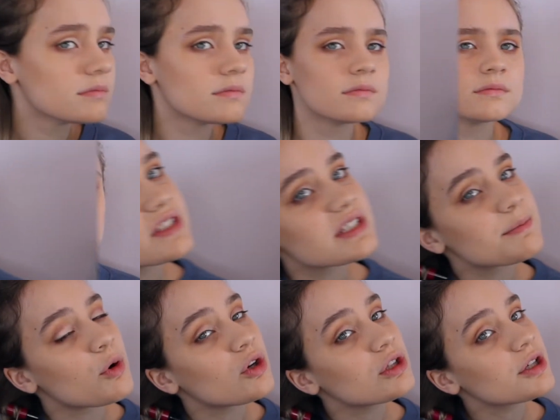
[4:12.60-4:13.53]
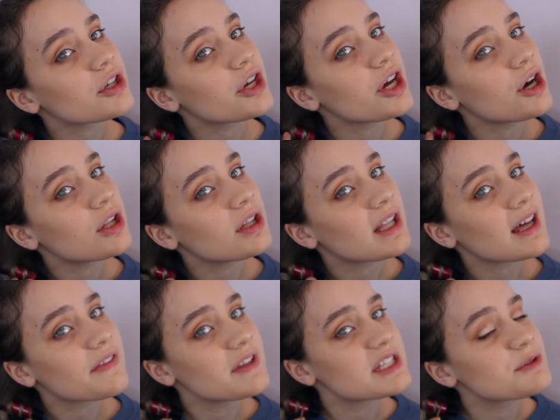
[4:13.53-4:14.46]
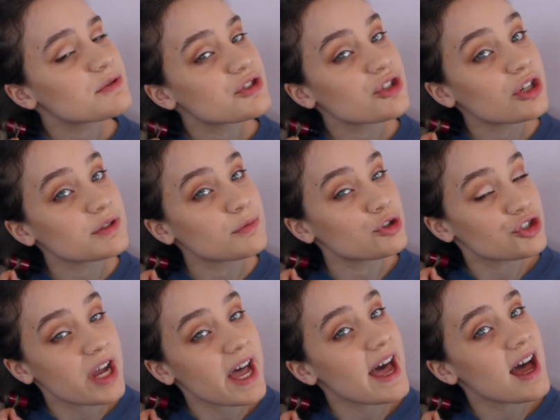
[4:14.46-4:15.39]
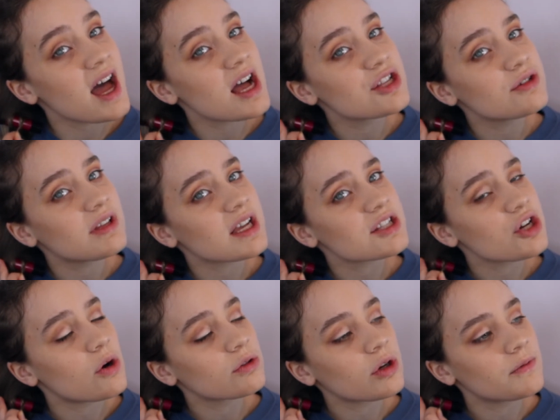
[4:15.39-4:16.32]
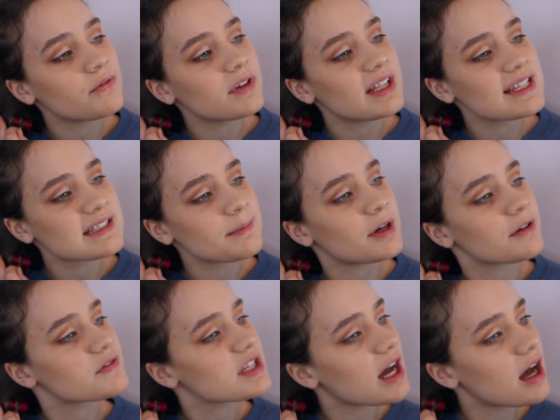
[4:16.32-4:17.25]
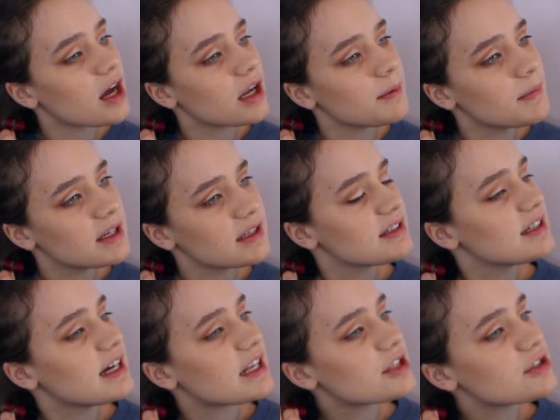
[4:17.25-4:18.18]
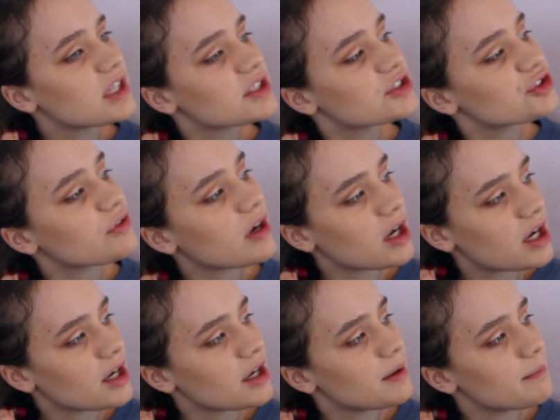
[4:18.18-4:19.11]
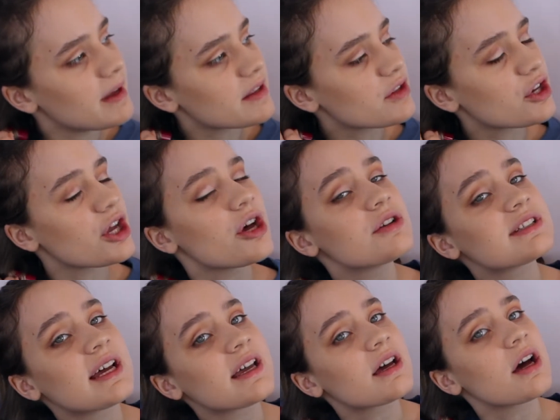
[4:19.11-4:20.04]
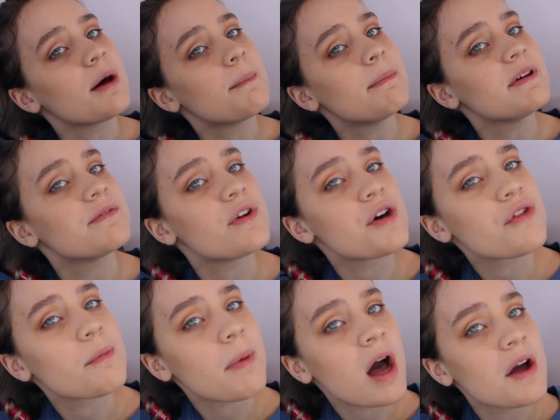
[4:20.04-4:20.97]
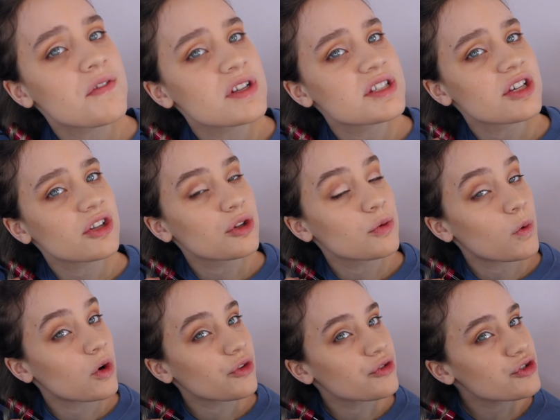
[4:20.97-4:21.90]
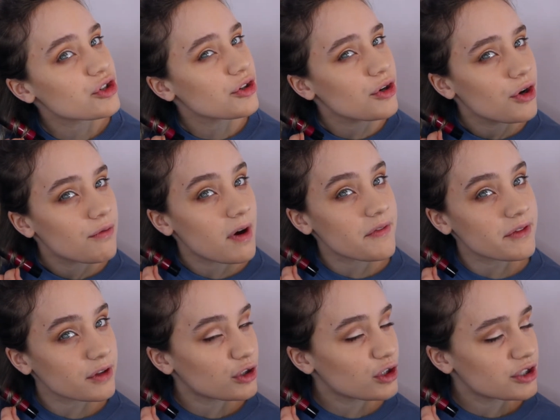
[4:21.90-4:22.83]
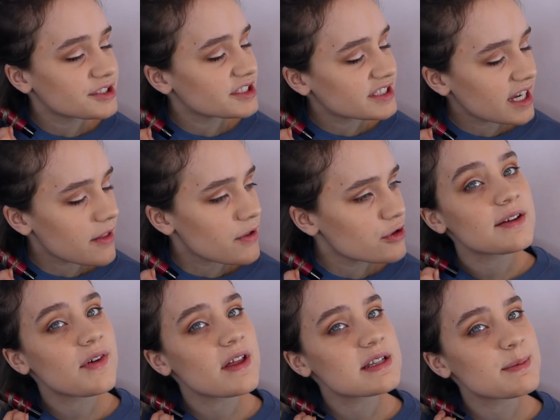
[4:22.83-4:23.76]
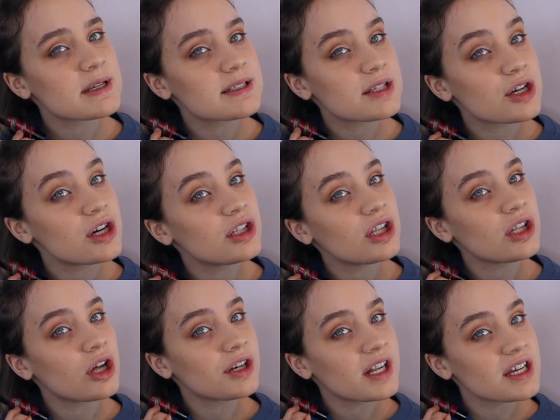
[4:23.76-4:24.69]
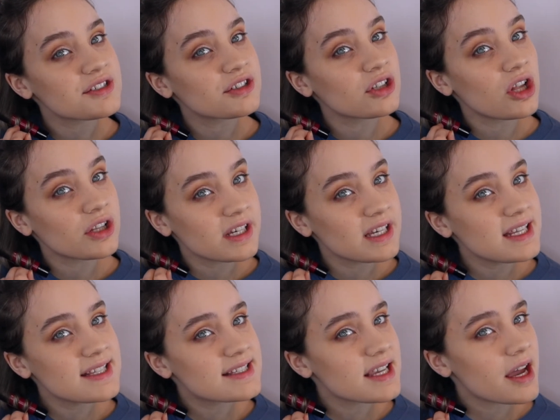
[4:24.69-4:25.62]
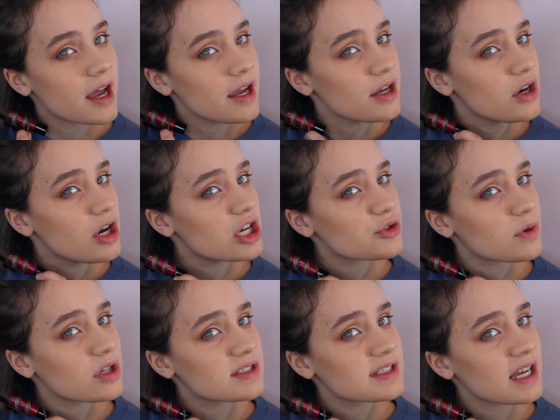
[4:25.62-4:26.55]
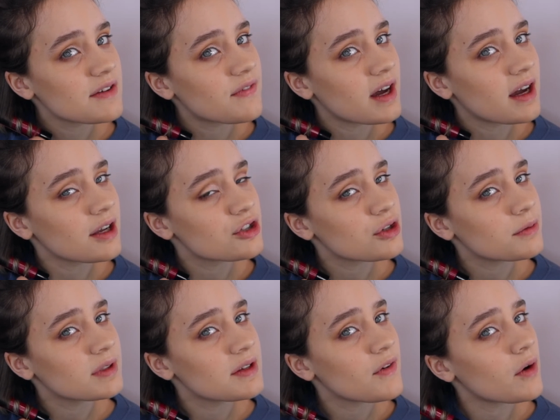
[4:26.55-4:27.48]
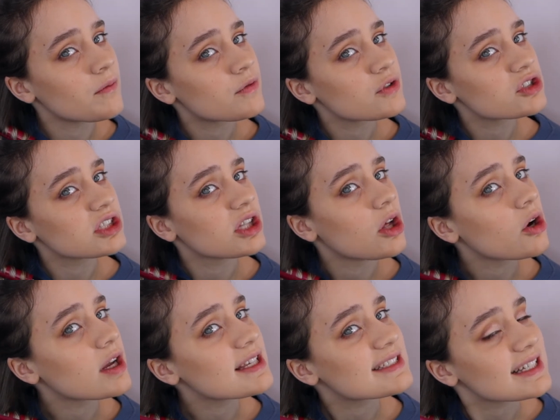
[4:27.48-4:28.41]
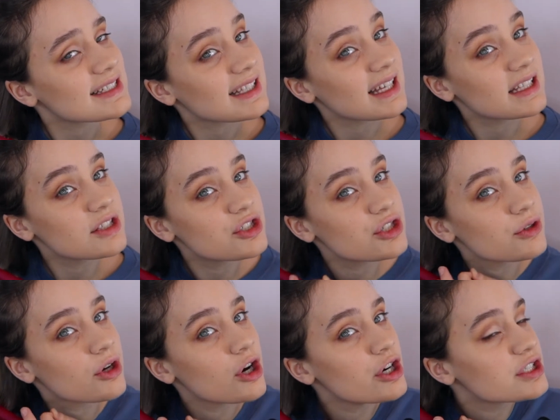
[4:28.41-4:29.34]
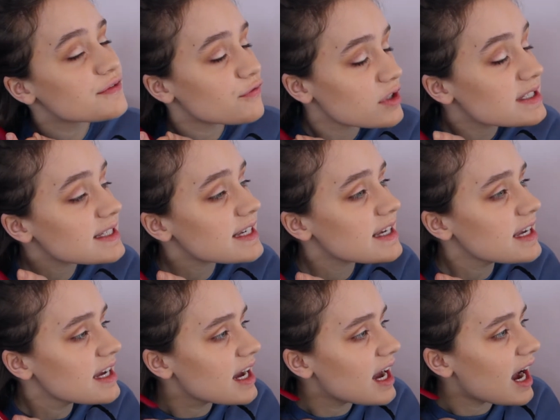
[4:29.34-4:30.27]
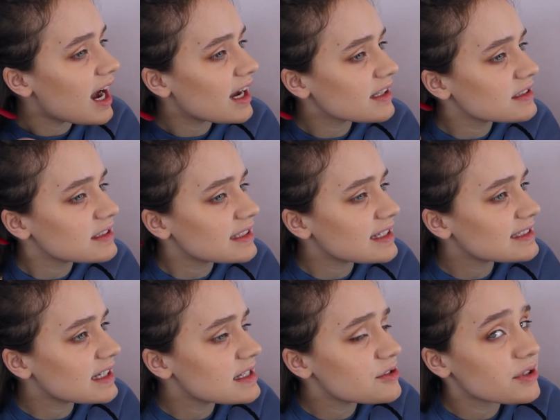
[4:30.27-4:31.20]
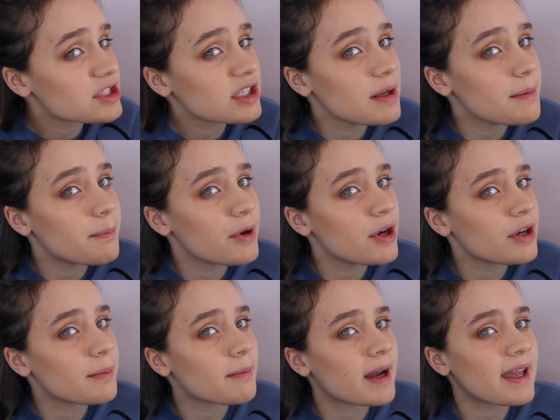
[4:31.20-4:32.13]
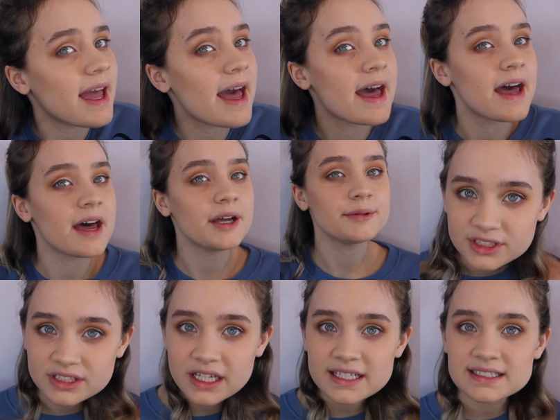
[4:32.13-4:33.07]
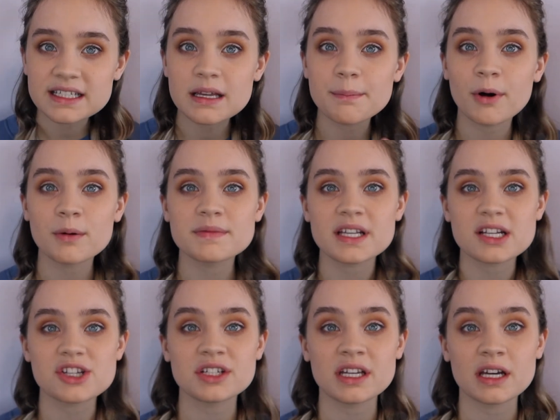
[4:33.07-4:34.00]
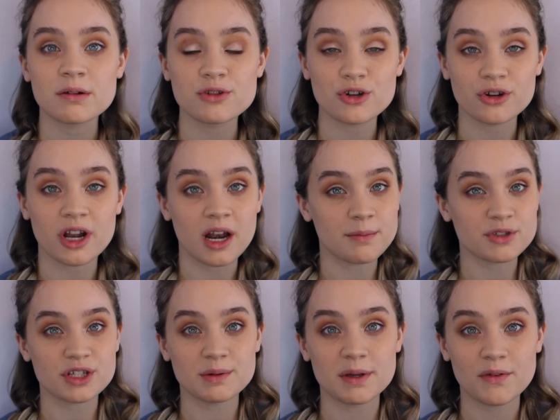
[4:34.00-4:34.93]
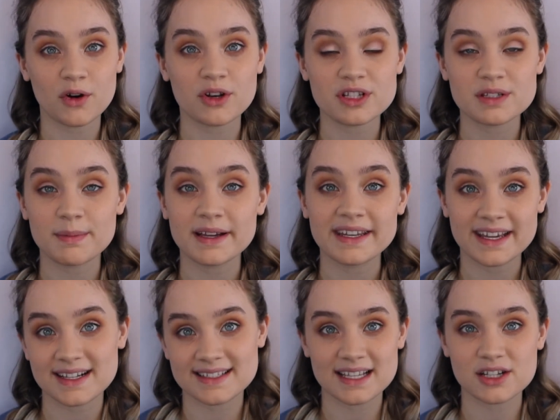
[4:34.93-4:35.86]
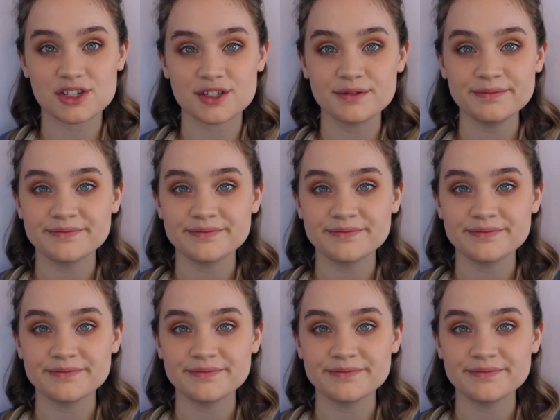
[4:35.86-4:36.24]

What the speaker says: So if it's a smaller curl, like this one's not as much hair, I do like to hold it on for less amount of time. And I do like to try make the curls like a bit further apart, if you can see on the wand, rather than closer together. I feel like this makes the curl a lot nicer and a lot neater. As well as that, if I don't leave it on for as long, it's less likely to go as frizzy and less likely to actually burn my hair. So that is the bottom section now done, and I'm just going to move on to my next section.